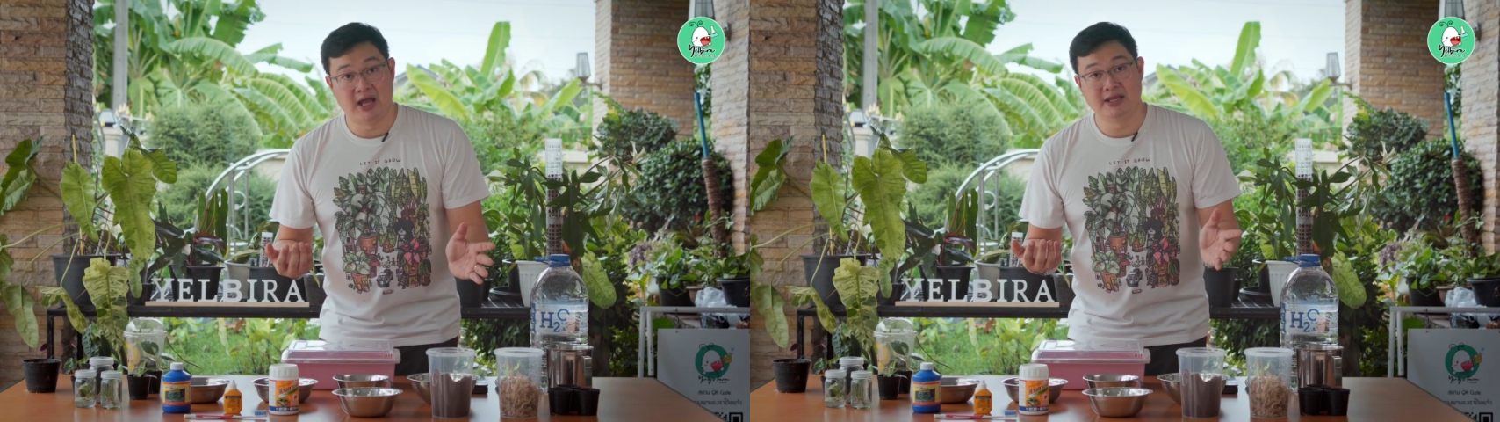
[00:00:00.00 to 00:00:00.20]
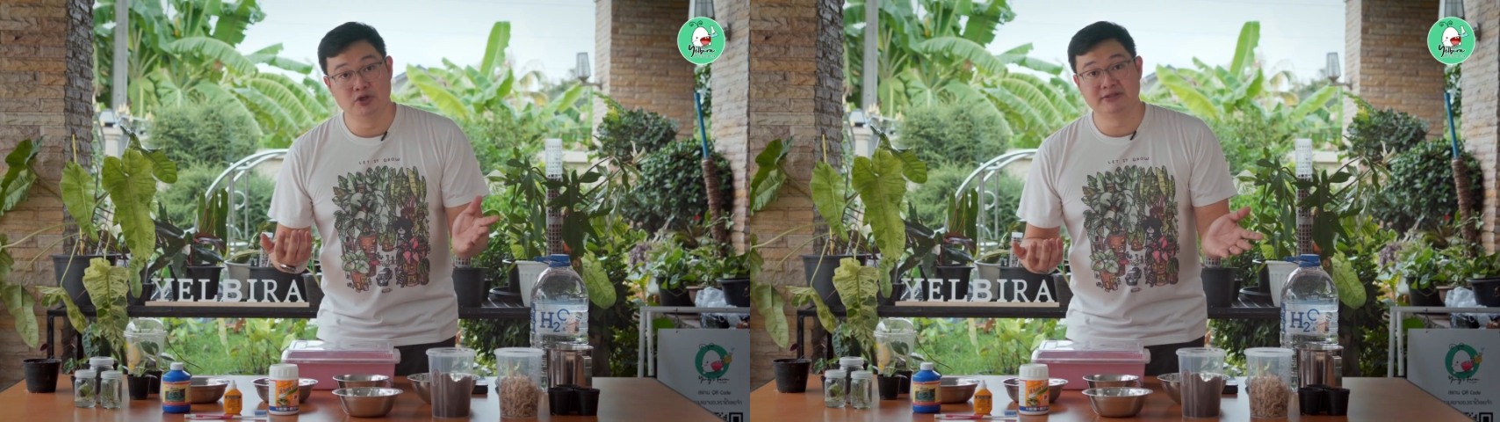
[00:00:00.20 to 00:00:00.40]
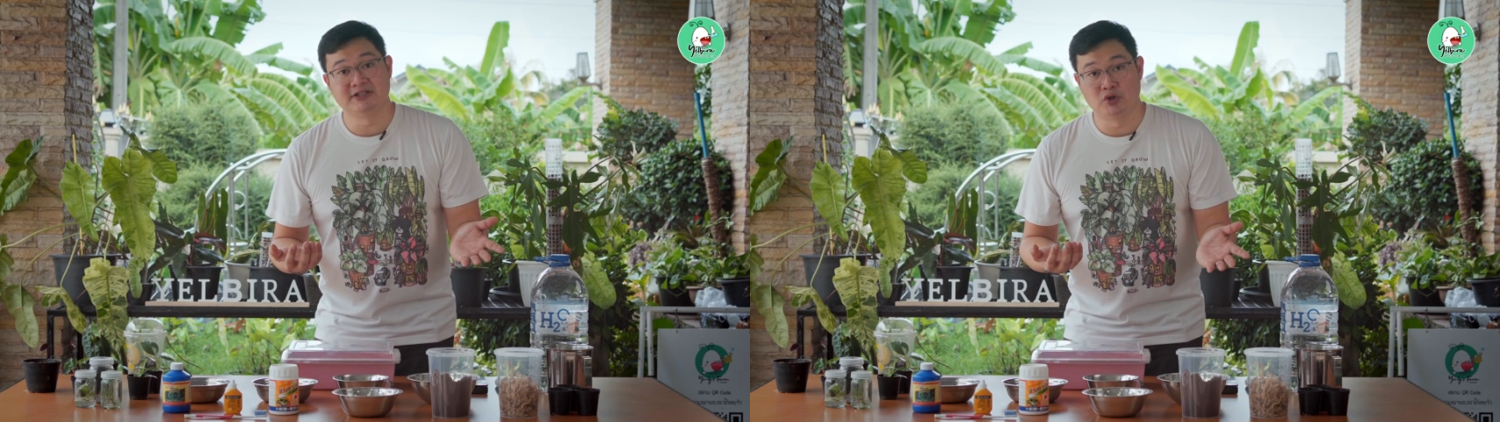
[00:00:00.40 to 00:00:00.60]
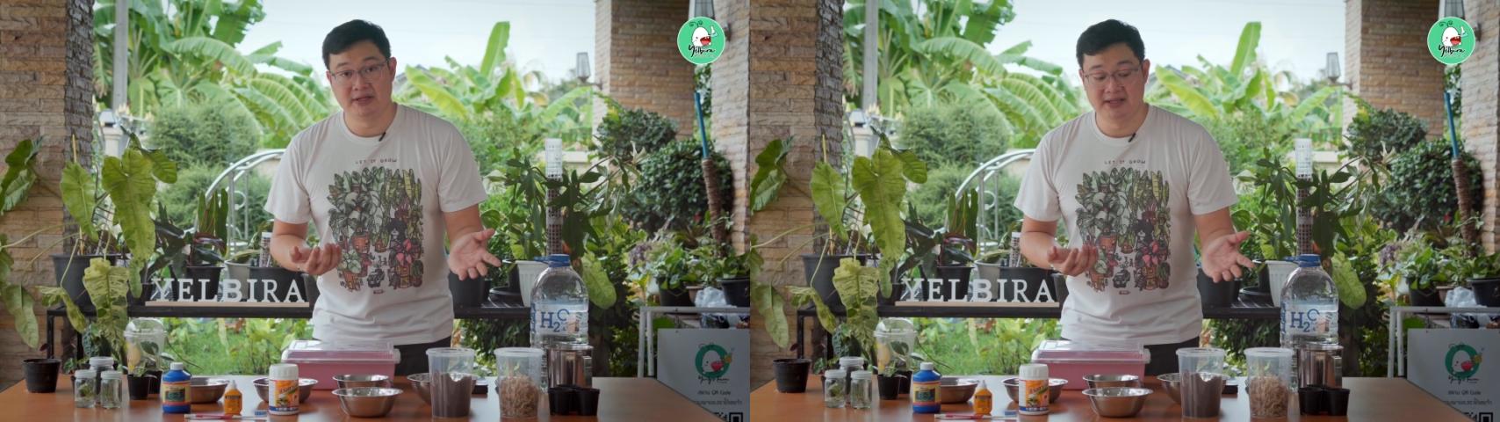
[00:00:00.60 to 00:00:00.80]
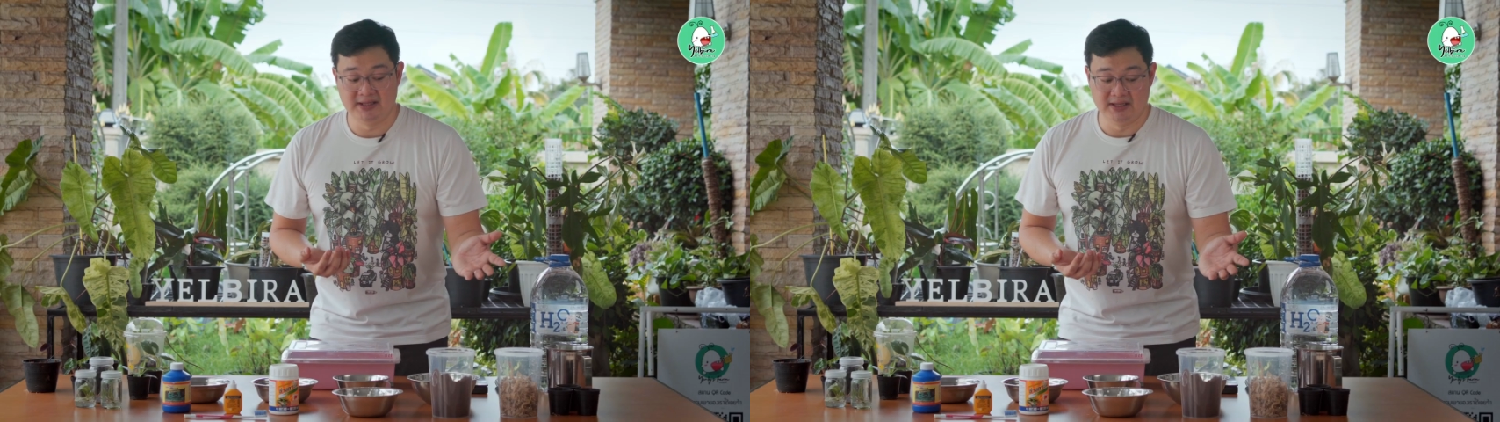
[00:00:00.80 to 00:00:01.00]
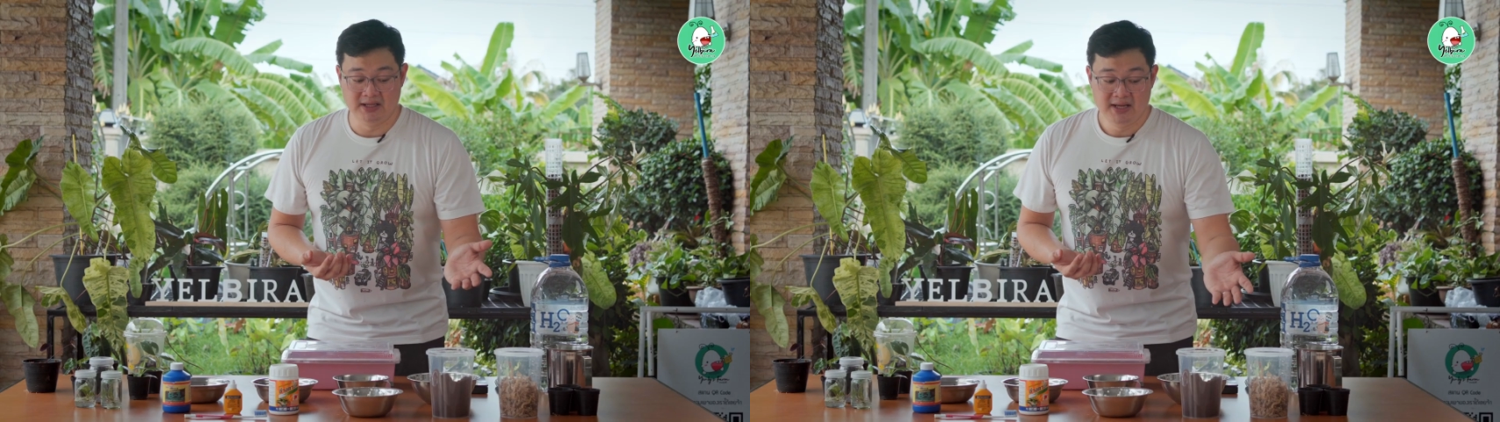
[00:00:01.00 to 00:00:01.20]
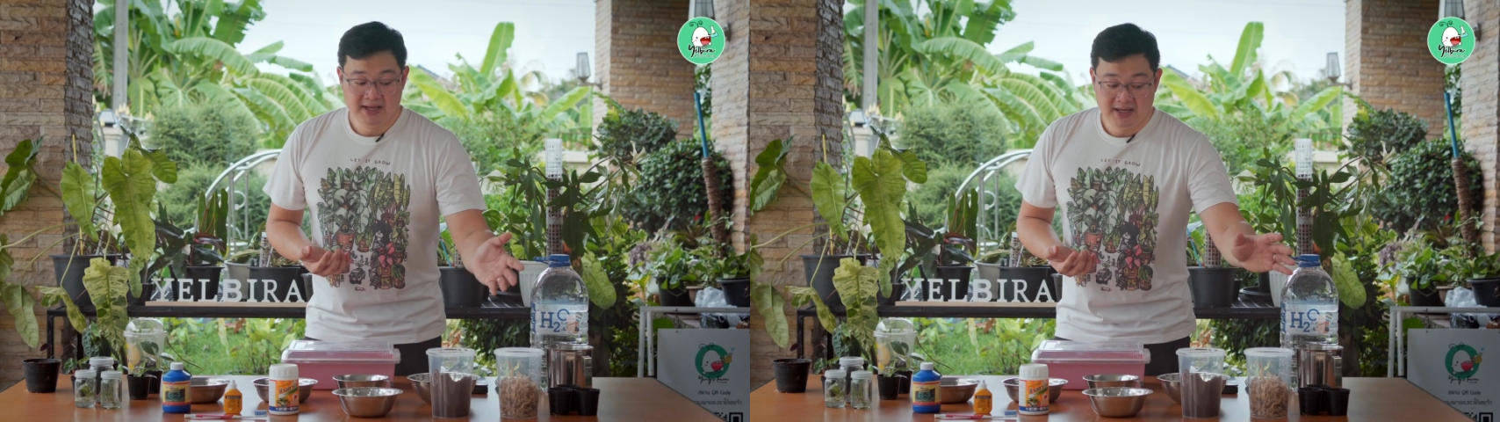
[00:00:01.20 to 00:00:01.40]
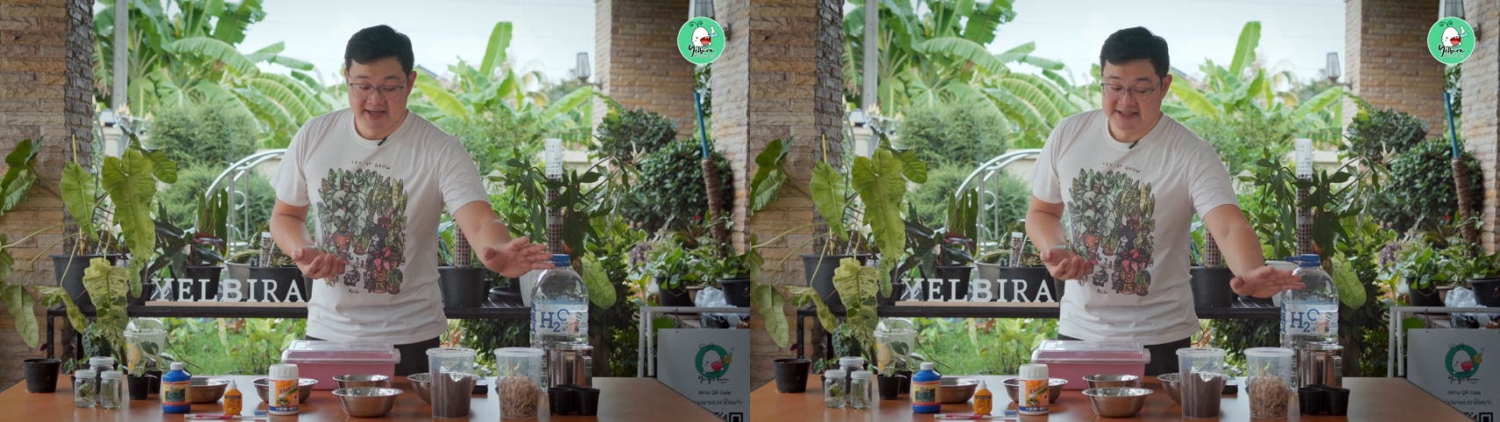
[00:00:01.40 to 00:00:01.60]
I use only the
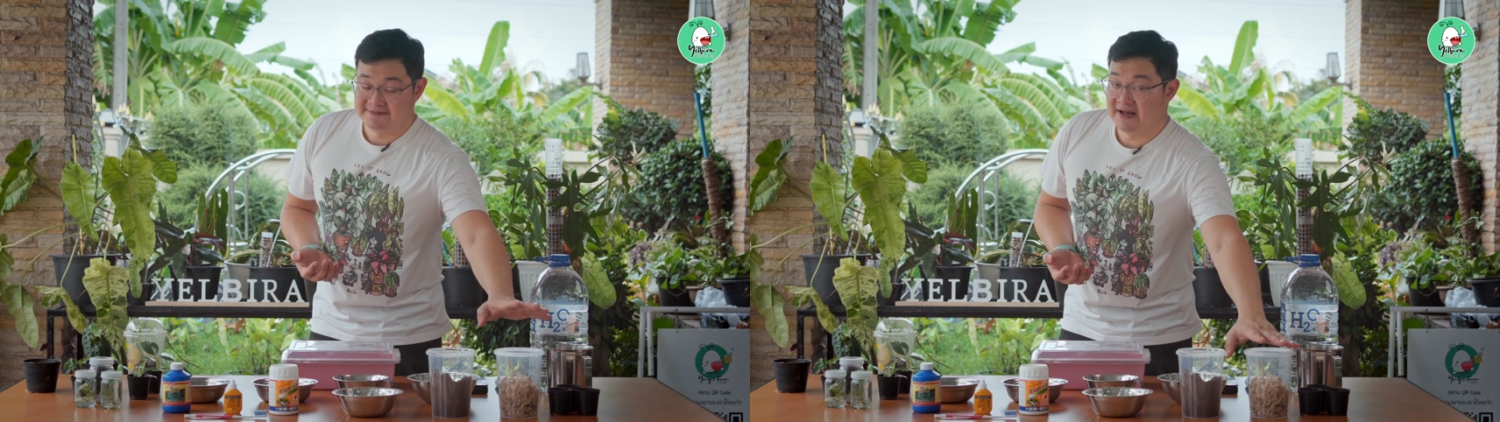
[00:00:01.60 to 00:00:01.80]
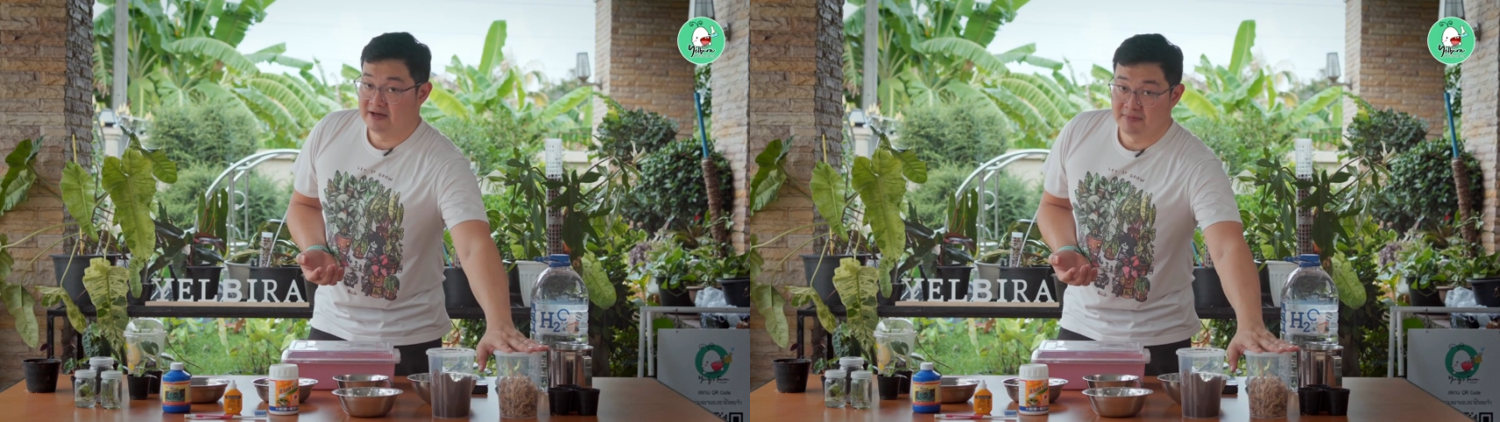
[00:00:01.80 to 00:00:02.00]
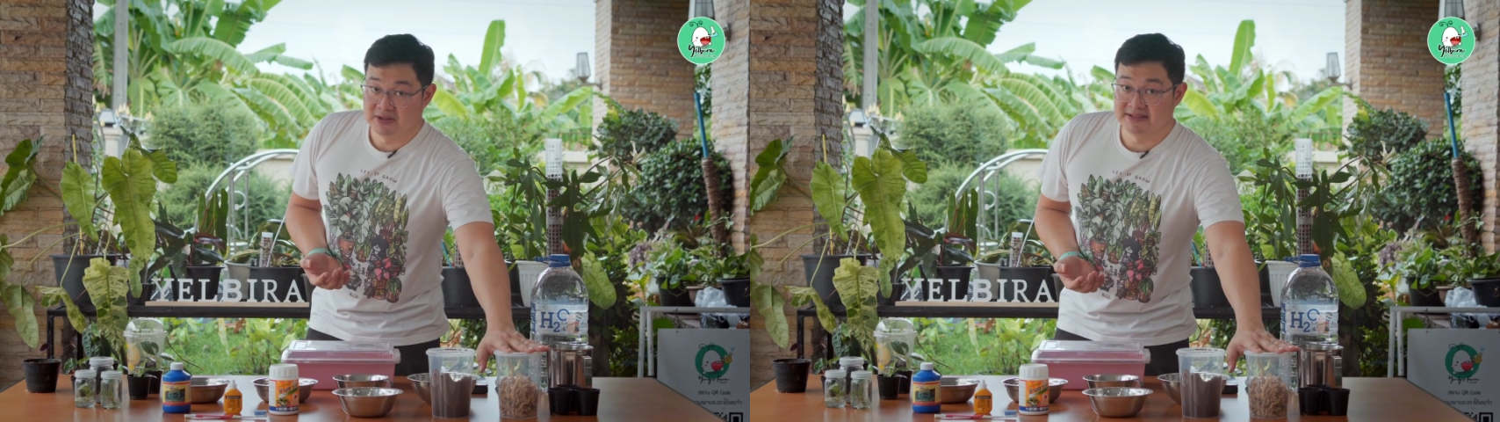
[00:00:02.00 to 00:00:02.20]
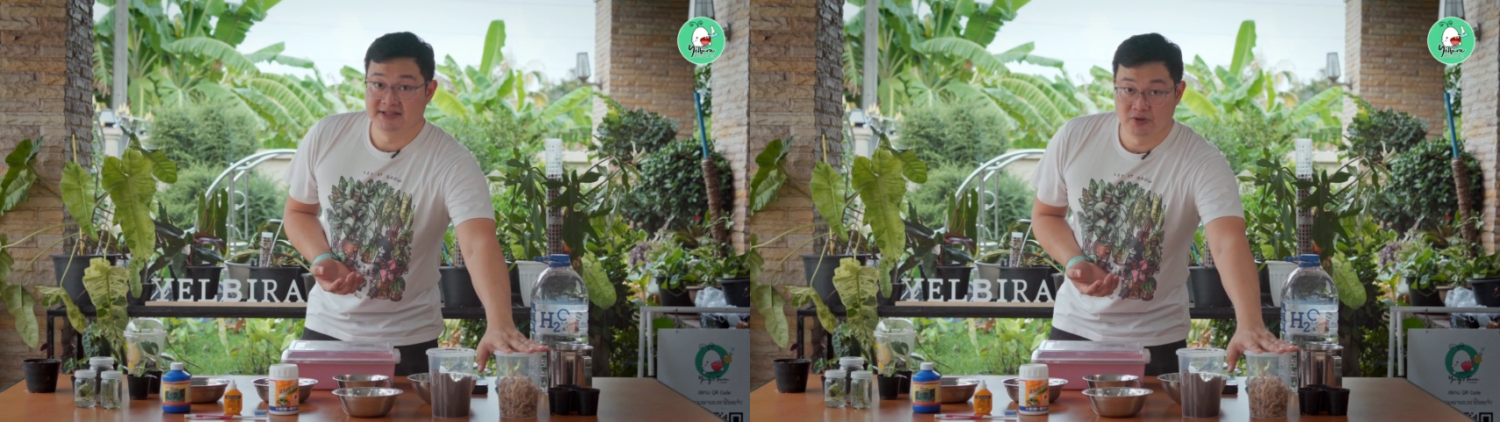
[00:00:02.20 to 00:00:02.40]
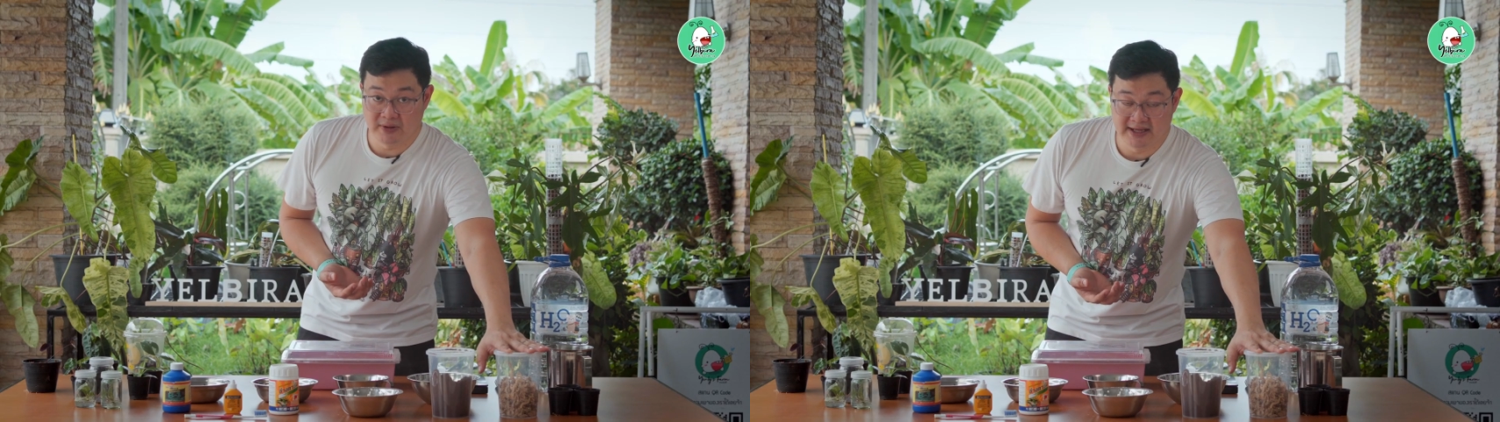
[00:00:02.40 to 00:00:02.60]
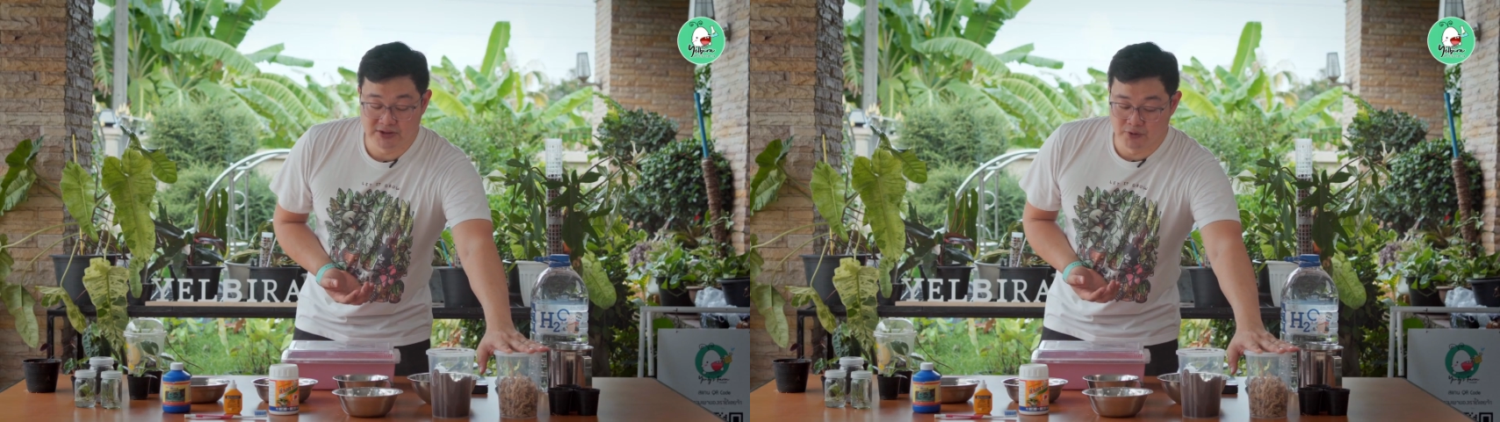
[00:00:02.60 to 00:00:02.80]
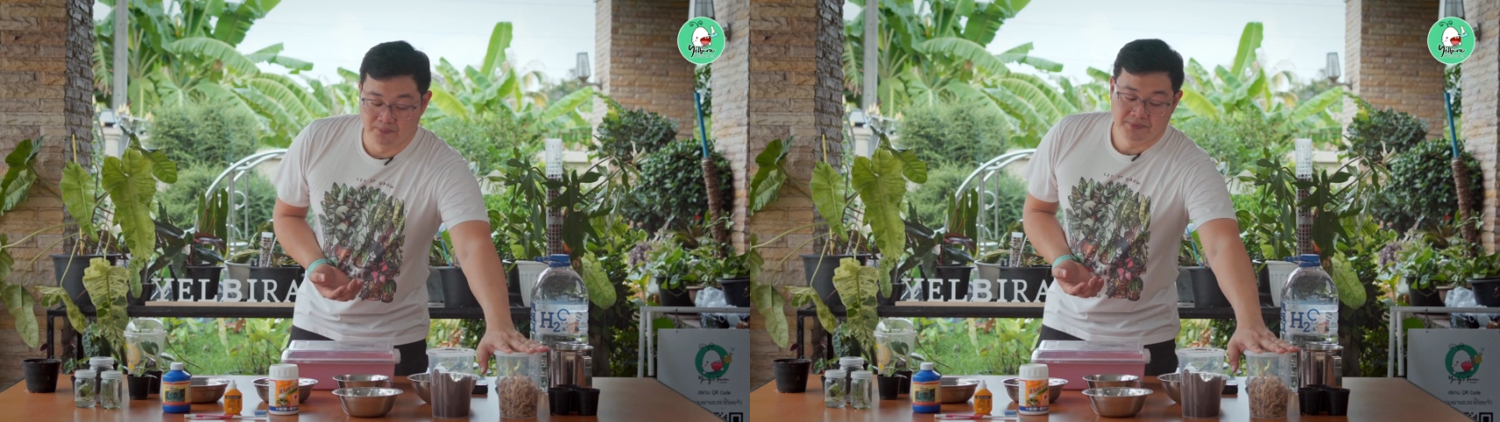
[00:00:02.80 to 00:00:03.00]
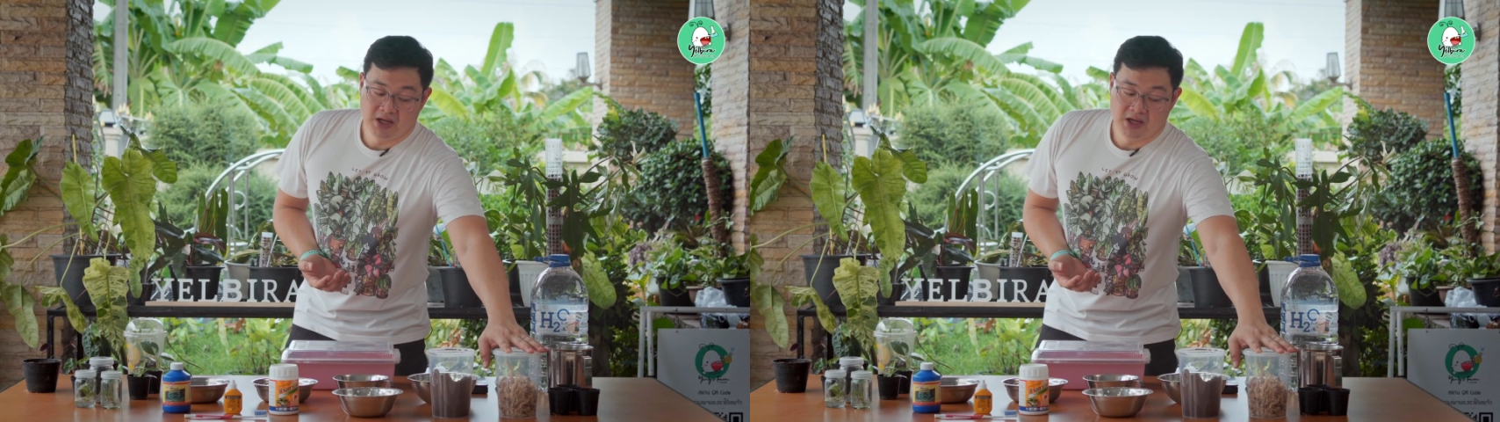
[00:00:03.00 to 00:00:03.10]
sphagnum moss. It's okay too.